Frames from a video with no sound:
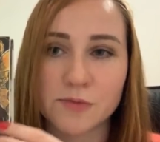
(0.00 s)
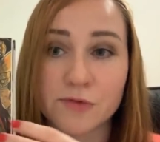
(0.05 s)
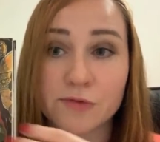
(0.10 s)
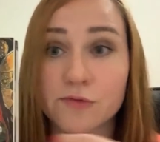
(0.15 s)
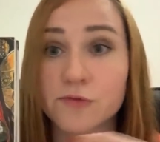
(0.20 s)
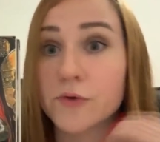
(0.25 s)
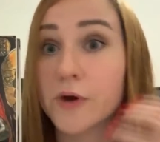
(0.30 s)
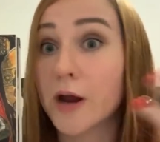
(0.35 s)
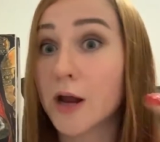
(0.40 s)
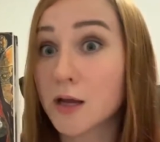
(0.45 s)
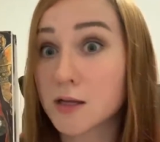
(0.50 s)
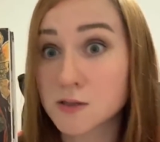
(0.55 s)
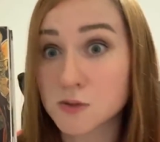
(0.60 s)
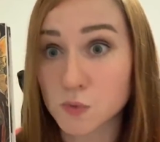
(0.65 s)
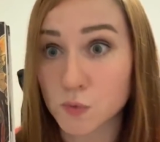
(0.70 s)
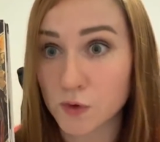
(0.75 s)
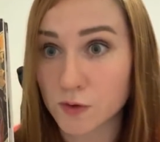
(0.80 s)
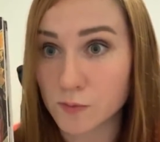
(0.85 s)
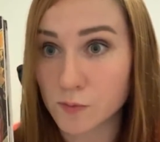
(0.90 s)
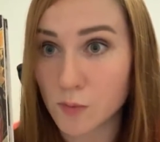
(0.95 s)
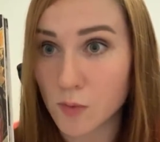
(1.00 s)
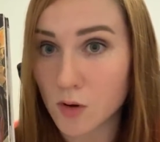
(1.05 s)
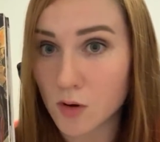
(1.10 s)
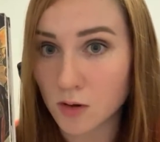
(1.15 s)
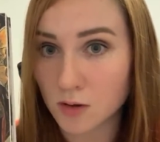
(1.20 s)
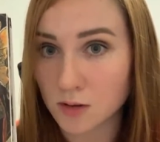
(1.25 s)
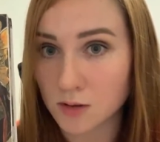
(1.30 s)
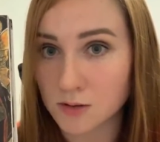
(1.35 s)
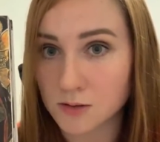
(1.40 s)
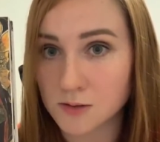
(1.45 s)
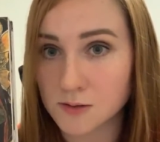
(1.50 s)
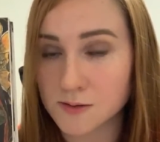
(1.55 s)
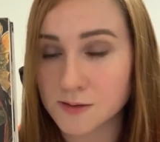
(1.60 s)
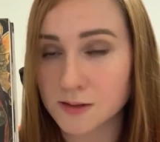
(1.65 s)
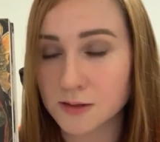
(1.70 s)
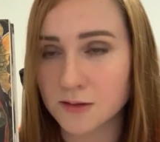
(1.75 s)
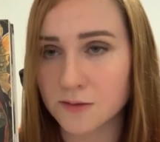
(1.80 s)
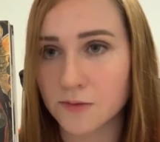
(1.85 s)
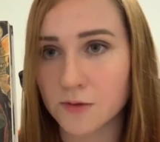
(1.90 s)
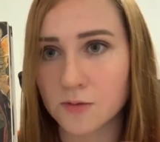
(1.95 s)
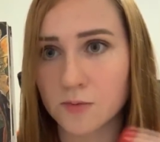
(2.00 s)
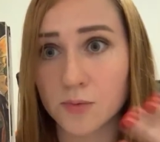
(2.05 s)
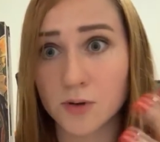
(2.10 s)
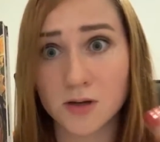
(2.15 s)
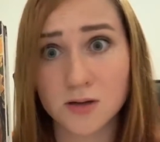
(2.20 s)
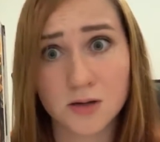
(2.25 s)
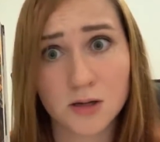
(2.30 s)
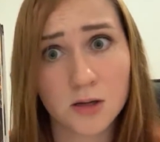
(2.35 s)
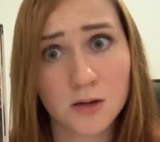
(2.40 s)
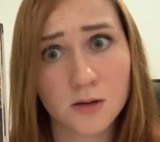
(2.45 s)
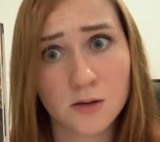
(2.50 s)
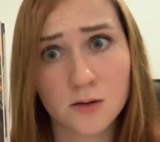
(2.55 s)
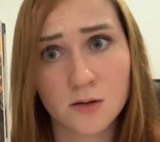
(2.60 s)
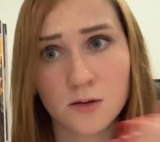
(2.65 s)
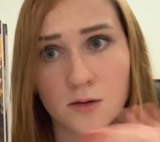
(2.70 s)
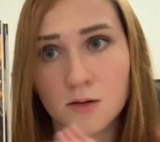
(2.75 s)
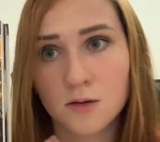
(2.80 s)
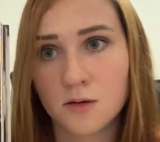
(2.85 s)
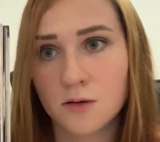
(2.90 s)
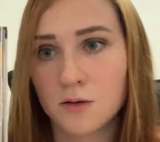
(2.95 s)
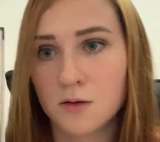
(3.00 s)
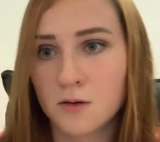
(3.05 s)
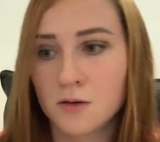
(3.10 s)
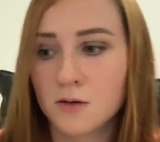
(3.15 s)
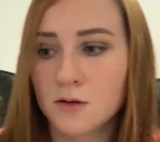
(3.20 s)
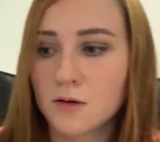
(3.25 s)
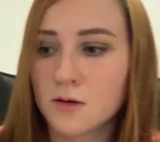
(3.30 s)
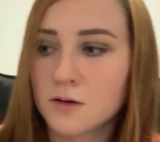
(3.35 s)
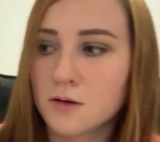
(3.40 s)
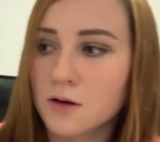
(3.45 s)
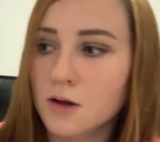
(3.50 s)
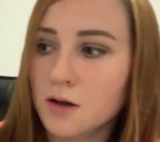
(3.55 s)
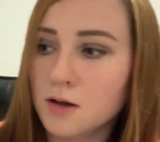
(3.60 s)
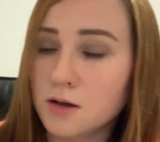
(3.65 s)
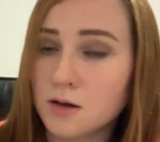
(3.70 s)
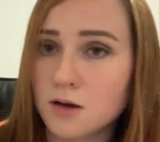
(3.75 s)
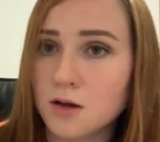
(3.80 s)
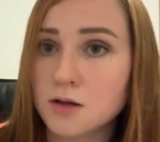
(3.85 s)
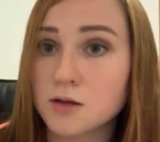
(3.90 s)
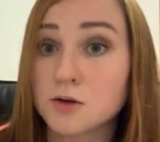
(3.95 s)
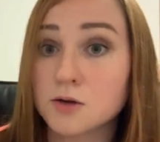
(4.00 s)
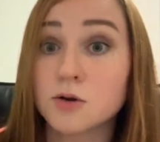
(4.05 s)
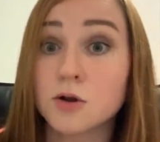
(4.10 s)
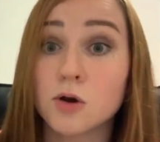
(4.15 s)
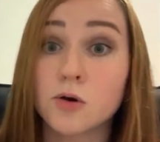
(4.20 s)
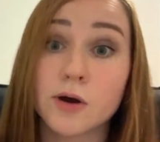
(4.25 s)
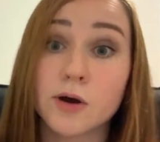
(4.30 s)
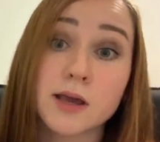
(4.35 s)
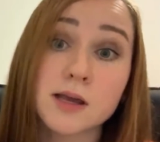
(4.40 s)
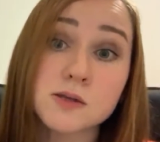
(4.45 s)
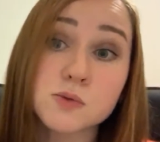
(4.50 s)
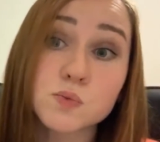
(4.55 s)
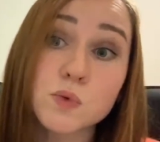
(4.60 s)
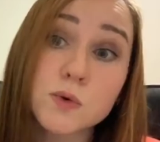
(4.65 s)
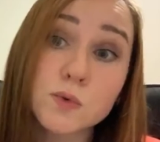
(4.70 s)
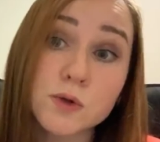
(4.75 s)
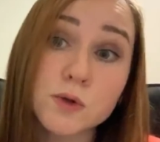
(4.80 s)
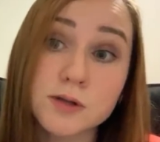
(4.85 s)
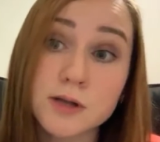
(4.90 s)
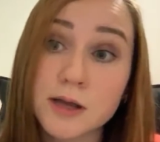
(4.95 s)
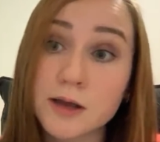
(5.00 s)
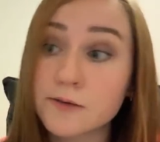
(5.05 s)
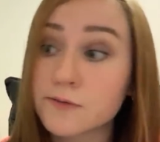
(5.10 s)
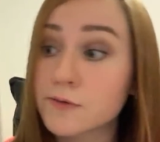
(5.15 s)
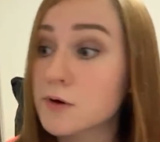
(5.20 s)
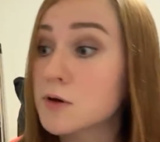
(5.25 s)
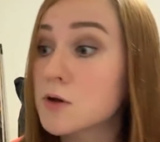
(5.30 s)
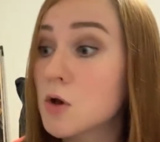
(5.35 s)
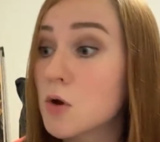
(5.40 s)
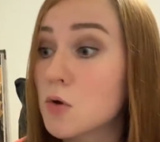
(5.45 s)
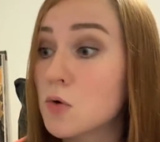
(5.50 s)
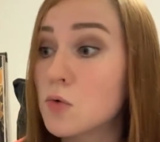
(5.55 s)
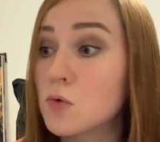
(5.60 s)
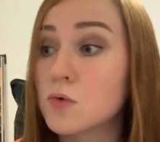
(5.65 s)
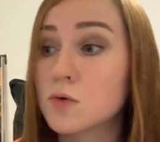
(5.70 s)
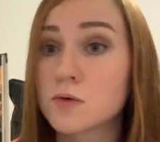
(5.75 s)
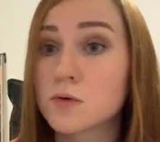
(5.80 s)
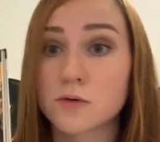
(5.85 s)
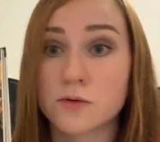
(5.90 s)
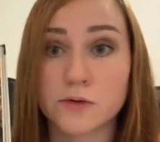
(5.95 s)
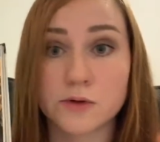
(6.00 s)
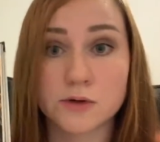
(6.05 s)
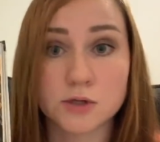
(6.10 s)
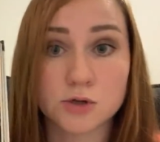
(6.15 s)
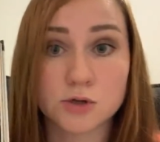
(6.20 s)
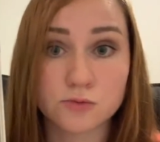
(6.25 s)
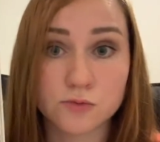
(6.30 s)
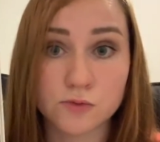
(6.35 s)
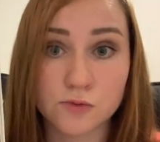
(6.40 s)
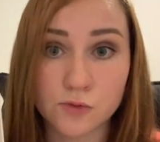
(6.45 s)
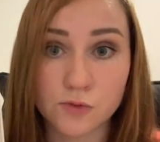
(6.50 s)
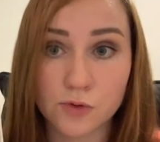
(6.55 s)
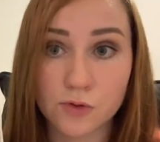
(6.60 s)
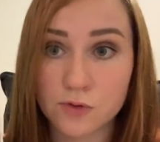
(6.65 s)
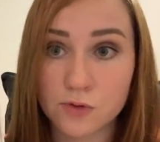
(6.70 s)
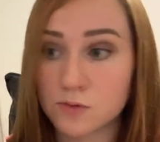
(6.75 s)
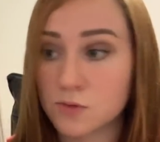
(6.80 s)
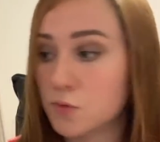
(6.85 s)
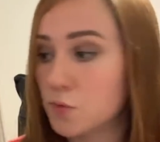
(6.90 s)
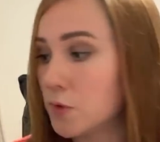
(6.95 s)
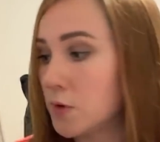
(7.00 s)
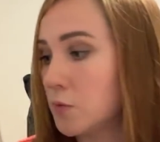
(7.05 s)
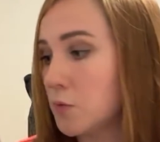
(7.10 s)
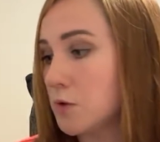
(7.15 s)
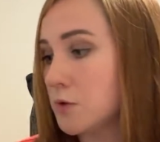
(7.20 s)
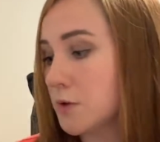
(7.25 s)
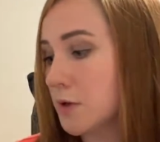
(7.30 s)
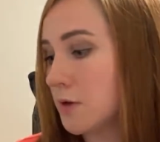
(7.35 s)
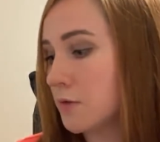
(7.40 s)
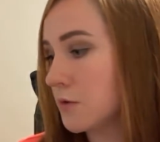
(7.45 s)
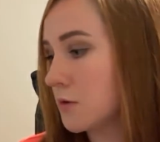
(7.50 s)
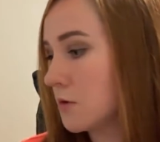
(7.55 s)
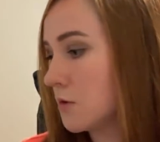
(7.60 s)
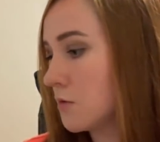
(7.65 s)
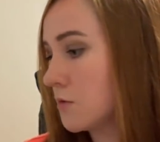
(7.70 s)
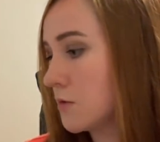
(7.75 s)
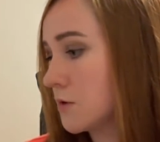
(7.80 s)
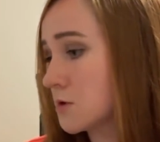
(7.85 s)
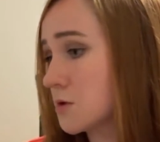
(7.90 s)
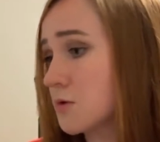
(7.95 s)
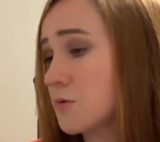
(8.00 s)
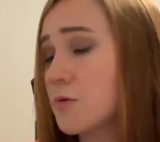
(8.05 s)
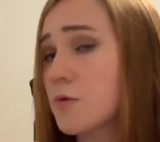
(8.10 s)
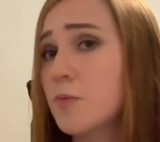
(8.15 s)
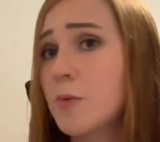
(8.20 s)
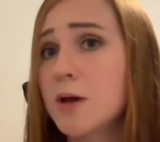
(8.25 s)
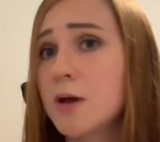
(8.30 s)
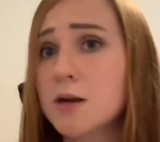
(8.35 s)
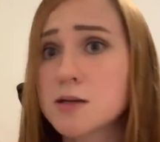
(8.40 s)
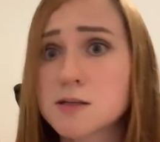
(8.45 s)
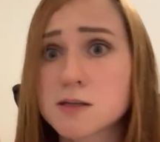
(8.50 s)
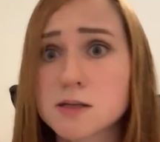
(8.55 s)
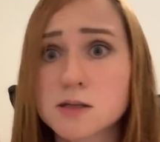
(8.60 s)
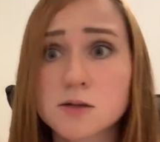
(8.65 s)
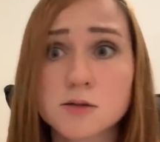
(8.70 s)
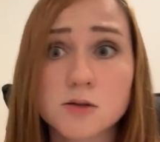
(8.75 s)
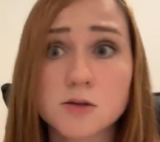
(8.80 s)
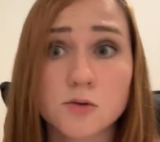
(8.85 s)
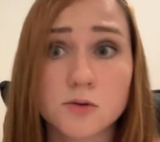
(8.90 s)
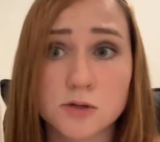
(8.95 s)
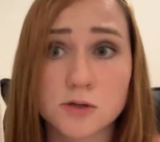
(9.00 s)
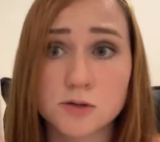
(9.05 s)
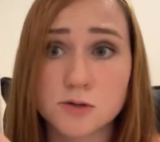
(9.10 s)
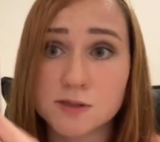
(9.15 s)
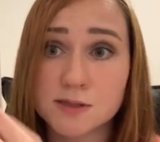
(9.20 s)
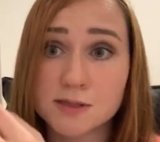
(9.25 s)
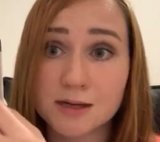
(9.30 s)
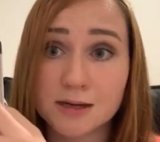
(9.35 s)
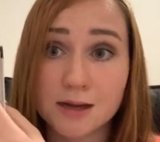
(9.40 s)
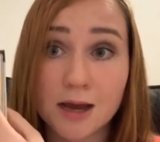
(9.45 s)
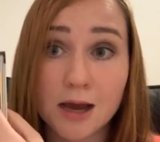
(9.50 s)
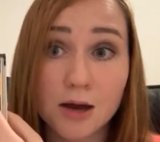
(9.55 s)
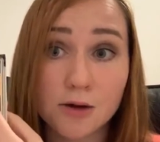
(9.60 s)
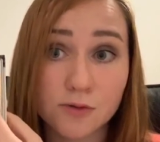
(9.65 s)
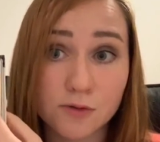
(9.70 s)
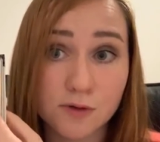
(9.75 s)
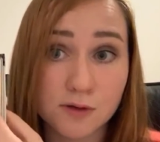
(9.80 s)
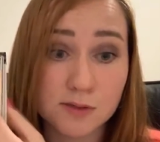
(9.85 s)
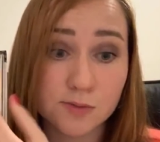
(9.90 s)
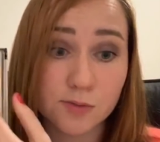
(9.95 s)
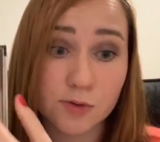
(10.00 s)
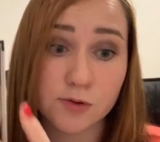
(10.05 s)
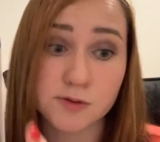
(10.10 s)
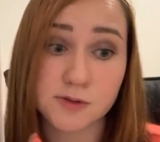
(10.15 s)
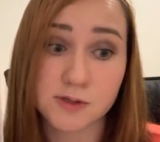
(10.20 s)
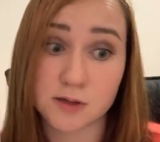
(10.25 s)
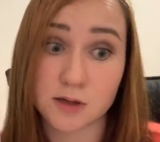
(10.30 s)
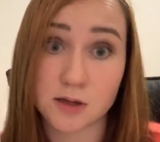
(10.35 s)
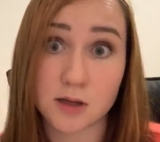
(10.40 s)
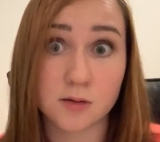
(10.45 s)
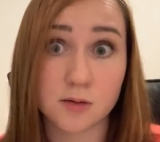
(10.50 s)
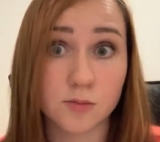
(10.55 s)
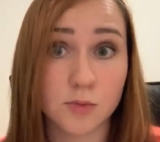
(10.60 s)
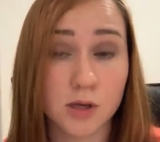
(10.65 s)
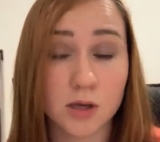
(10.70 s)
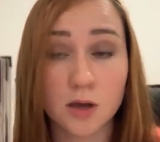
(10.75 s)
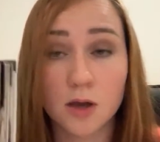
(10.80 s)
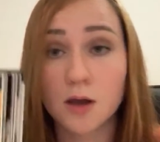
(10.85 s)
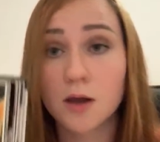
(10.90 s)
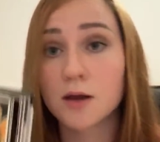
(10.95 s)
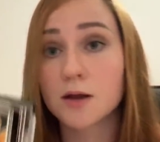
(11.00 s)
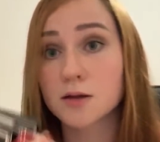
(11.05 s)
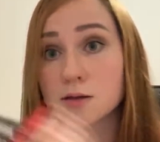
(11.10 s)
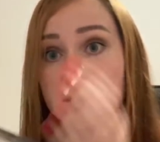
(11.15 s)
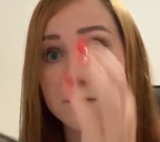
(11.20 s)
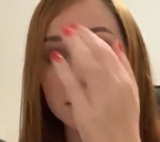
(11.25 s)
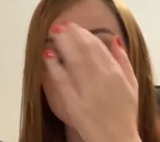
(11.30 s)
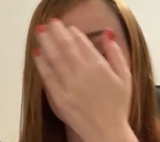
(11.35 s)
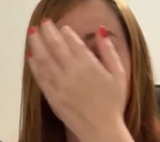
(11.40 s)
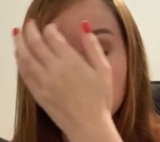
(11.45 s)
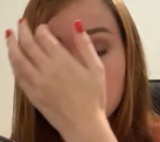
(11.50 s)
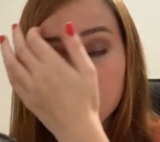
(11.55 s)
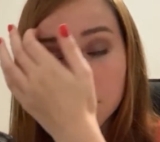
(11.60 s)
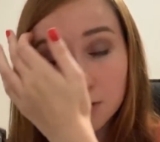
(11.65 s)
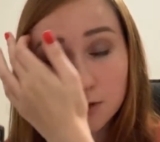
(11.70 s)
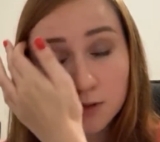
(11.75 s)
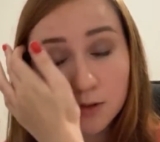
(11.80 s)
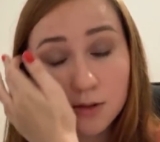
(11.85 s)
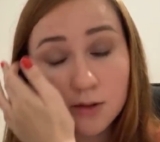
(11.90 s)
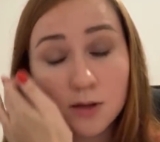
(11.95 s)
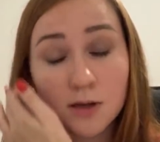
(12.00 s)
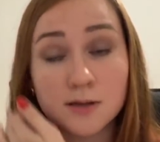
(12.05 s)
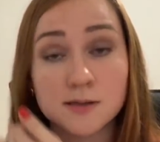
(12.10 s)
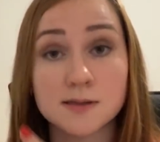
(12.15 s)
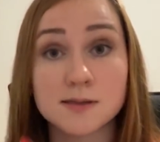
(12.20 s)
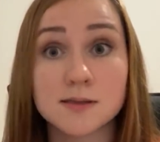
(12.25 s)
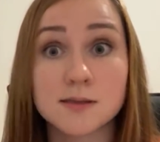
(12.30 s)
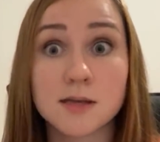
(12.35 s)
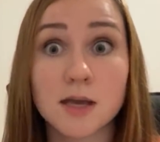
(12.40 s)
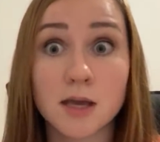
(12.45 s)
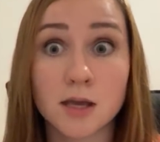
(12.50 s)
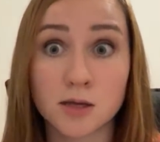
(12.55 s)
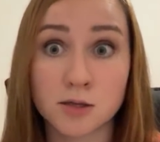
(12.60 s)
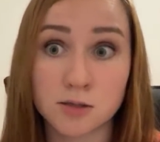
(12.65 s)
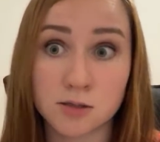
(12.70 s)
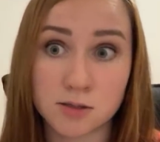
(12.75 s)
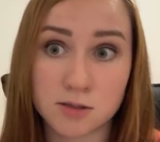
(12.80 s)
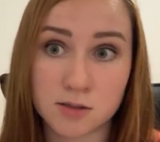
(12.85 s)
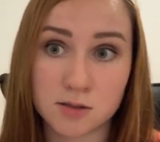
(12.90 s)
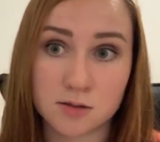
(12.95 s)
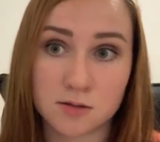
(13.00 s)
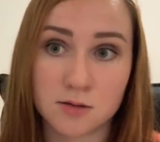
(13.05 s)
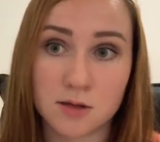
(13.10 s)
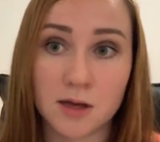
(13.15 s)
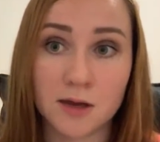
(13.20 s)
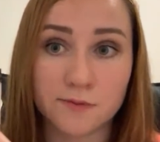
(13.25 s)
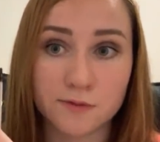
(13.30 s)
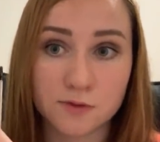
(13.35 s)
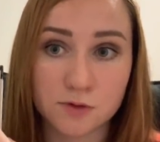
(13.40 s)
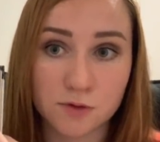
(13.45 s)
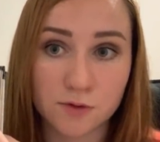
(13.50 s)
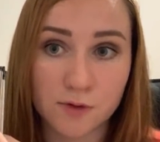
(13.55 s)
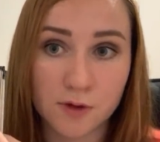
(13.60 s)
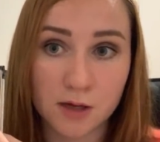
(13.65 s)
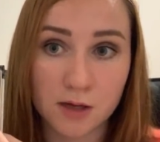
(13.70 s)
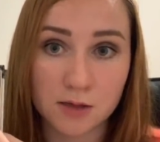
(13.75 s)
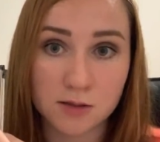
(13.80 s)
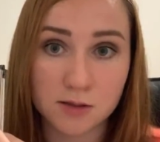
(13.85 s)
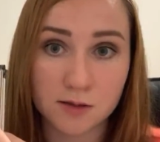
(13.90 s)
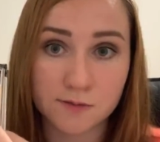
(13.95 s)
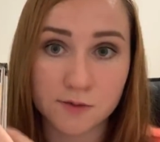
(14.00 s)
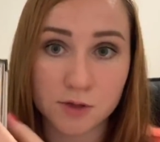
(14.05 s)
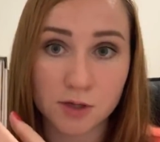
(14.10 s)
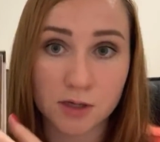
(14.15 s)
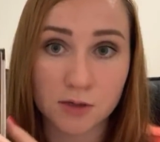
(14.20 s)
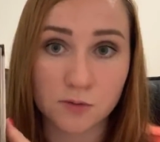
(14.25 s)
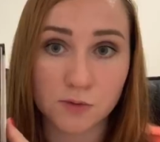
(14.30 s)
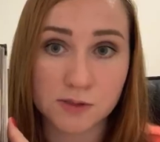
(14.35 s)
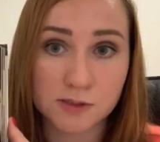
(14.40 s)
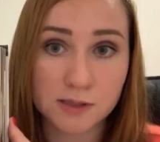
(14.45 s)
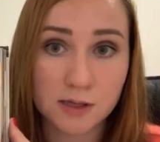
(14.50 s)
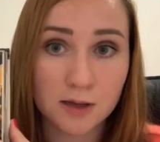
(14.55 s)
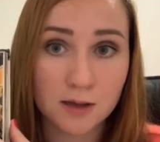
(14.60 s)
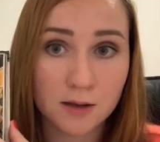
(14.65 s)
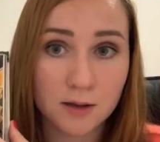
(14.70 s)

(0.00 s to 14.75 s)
friends with Mongols and everything. But I don't know. I guess we will never know the truth. We will never know the truth. But I still don't understand how this person can be considered a saint after that, after he was